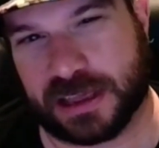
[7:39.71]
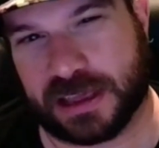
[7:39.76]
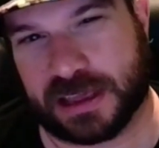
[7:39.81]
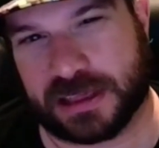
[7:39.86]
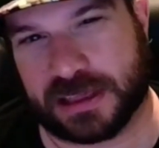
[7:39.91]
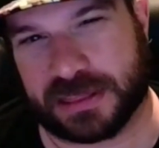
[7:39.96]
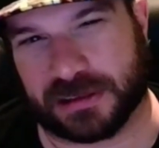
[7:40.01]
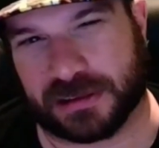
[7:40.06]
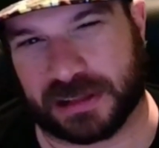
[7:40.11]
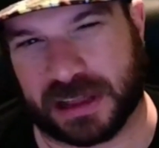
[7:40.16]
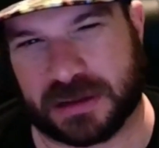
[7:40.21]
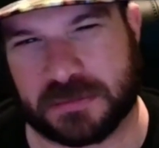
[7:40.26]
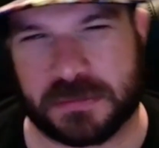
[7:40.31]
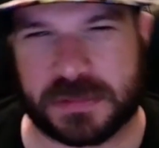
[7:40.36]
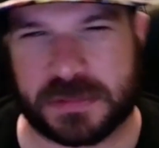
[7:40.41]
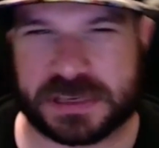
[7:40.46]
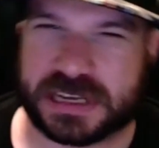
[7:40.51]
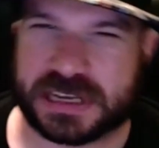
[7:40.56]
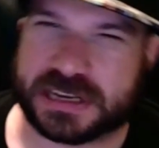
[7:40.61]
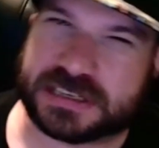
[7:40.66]
they're like,
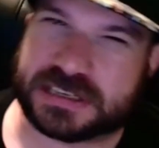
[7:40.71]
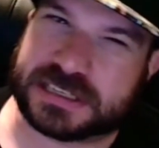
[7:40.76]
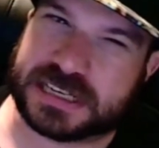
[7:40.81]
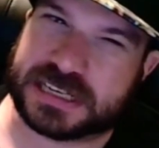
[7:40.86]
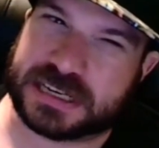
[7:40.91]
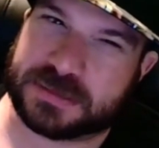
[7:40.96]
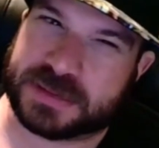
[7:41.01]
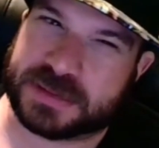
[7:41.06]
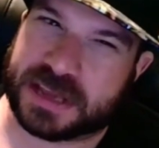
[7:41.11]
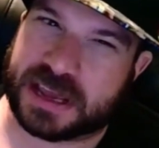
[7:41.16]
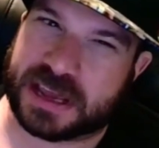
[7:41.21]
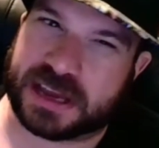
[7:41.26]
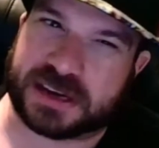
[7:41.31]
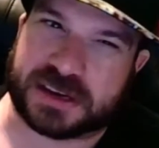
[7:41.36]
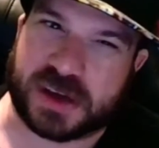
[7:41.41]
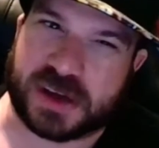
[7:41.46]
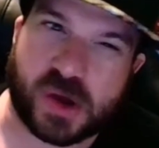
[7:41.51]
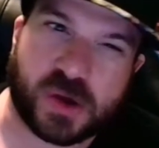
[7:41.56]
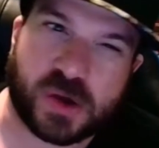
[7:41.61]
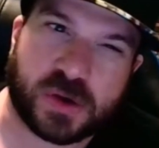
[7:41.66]
"Is that a Steam Deck?"
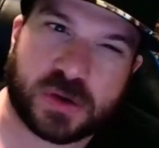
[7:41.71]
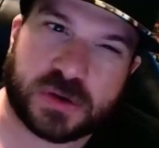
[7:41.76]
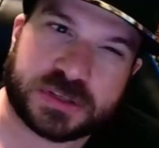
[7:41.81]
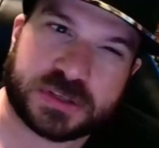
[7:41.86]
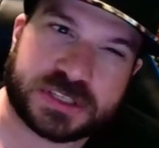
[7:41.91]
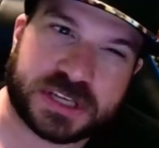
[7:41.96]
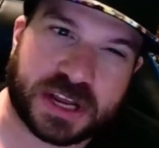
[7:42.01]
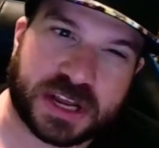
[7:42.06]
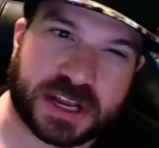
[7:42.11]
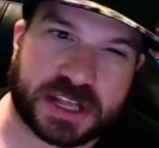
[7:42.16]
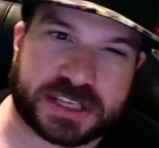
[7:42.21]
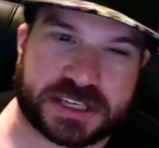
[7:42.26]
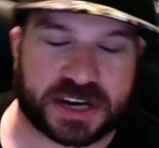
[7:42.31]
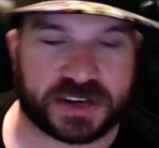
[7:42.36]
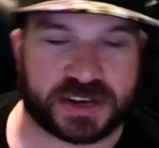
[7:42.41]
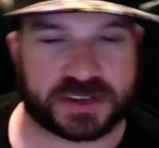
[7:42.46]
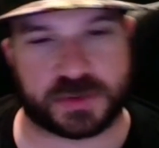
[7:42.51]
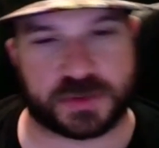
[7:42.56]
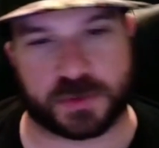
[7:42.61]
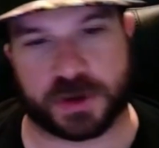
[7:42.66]
No, it's not. It's not
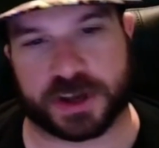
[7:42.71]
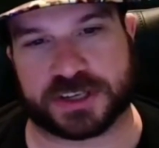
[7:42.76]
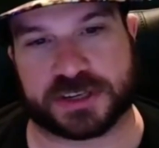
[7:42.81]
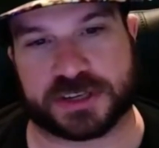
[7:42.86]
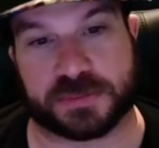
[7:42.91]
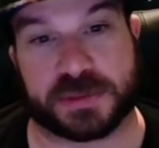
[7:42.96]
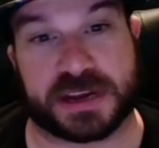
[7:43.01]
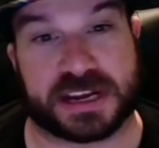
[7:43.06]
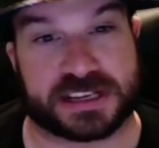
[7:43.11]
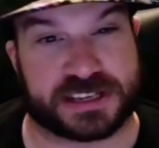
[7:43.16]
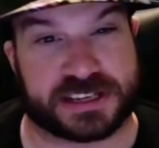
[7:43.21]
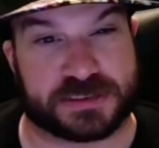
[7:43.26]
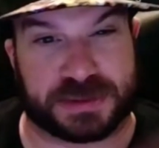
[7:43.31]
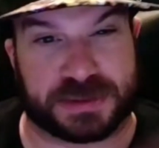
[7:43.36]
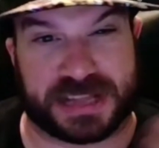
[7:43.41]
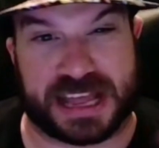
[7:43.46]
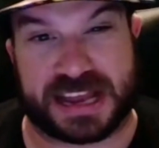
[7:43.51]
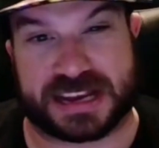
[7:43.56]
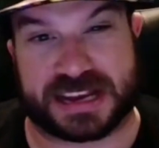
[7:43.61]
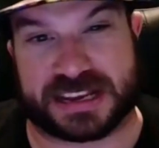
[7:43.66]
a Switch. And because it's
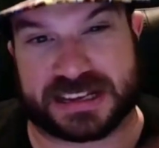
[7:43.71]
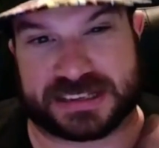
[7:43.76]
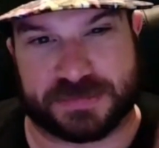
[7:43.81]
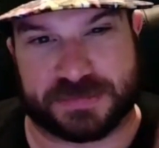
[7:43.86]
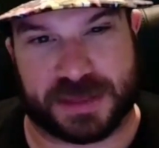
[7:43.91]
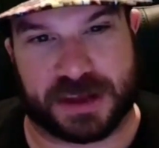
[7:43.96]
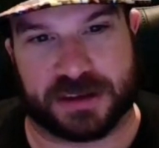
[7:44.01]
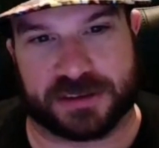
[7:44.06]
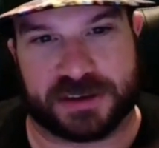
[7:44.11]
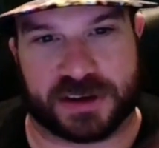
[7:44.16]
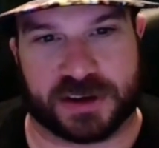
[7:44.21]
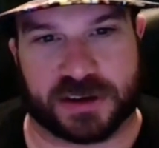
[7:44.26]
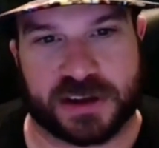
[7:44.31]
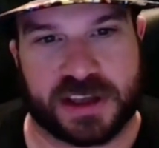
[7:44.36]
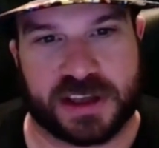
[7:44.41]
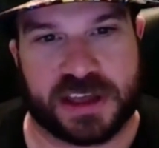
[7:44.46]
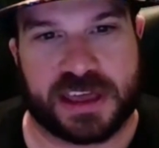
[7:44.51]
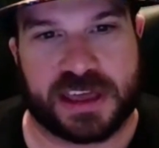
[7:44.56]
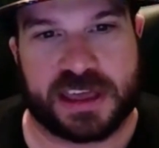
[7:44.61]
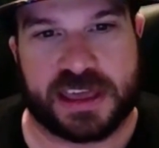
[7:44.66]
black,
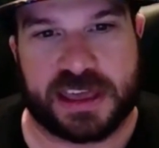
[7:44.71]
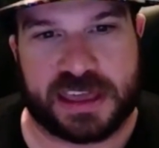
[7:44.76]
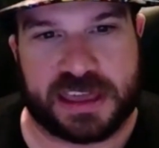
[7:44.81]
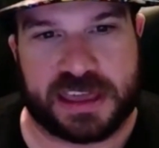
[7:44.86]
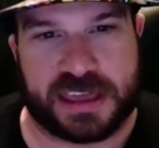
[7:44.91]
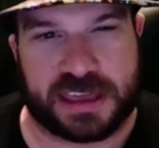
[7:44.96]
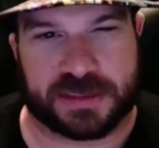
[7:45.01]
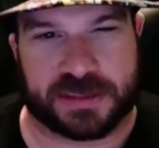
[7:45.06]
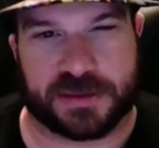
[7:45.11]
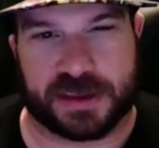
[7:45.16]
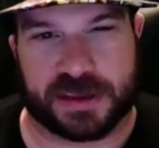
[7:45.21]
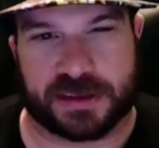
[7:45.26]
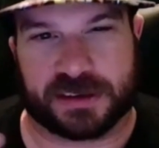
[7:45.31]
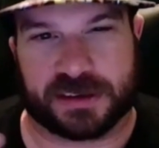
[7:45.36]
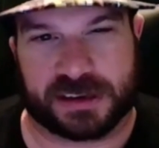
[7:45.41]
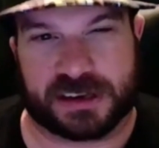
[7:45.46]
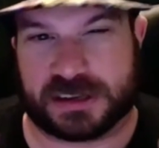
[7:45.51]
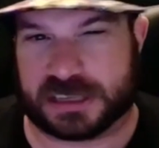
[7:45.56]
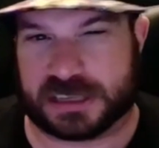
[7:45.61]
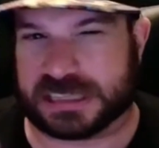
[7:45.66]

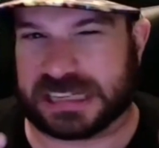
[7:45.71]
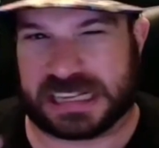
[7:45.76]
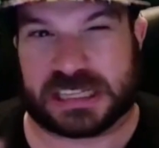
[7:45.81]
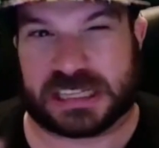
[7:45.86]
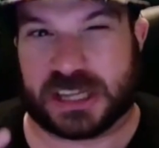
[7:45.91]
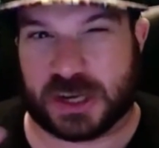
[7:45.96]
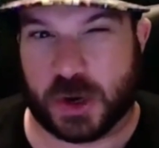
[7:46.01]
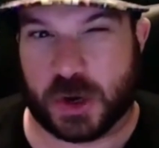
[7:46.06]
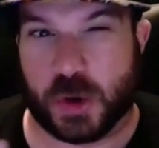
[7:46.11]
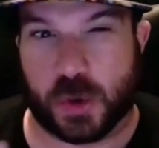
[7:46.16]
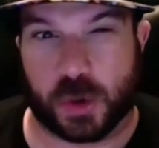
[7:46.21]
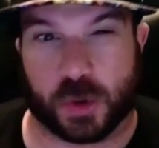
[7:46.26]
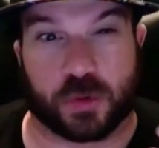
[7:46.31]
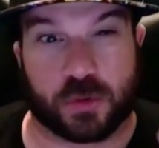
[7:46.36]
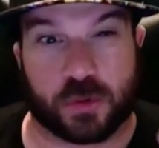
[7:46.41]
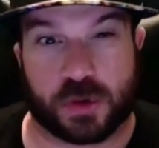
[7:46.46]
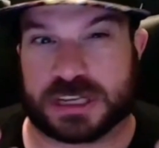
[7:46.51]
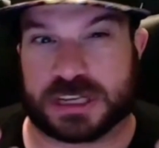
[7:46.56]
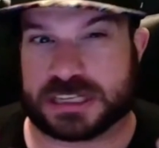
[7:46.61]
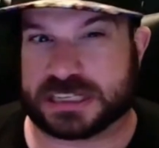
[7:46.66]
it'll just like look cooler and
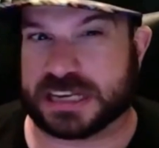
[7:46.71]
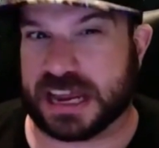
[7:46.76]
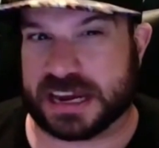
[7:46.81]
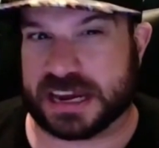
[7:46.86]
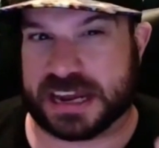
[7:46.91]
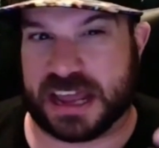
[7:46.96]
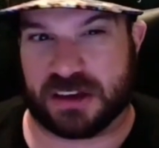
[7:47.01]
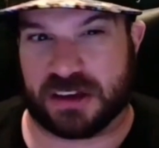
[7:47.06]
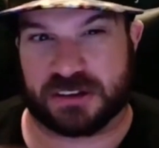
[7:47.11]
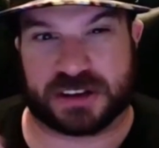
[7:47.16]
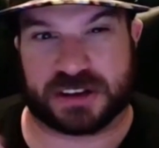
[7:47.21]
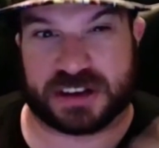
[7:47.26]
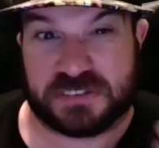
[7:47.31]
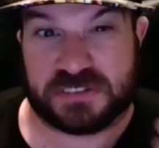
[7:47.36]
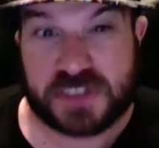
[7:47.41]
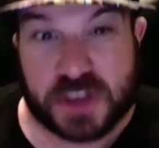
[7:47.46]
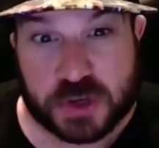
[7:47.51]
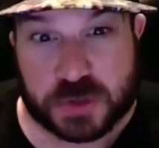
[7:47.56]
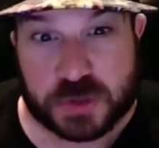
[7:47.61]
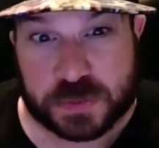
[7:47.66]
really stand out and
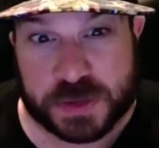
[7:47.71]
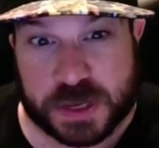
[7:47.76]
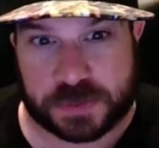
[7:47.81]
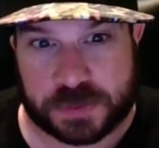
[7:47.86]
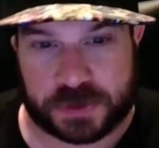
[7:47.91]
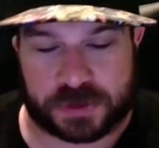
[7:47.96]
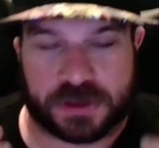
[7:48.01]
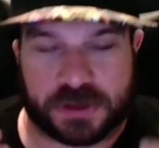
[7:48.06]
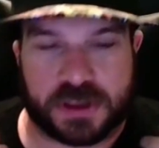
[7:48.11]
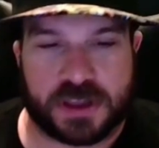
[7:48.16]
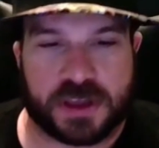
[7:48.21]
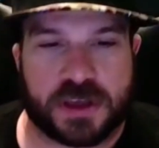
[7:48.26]
confuse people.